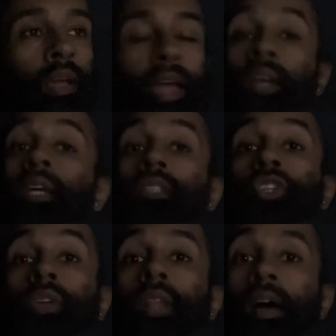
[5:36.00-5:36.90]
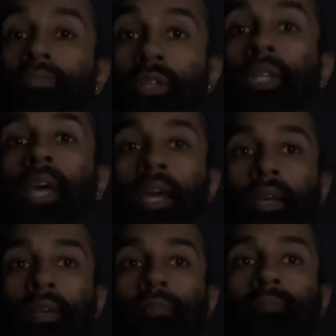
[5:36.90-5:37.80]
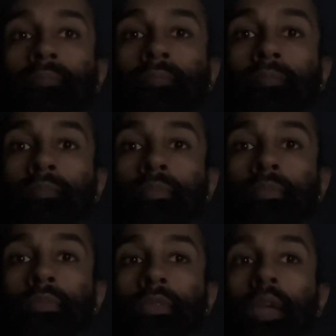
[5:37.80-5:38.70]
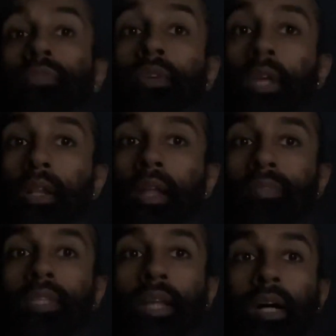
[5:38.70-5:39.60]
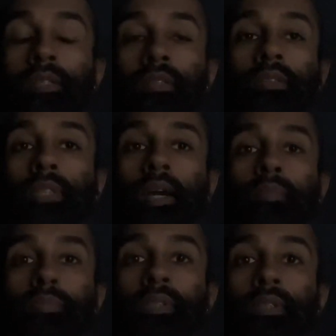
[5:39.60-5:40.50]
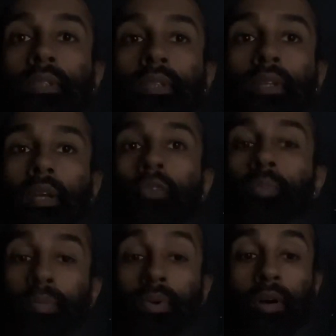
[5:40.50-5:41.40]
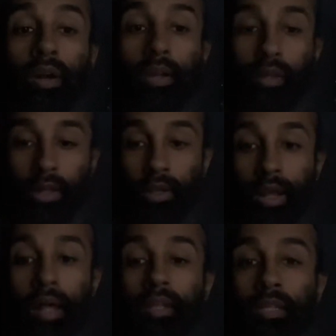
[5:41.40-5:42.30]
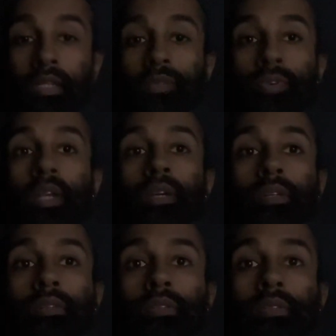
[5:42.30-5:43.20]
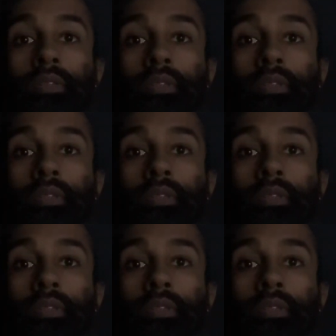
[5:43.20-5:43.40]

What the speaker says: And get your 11K in. If you get 11,000 steps, remember, a lot of these videos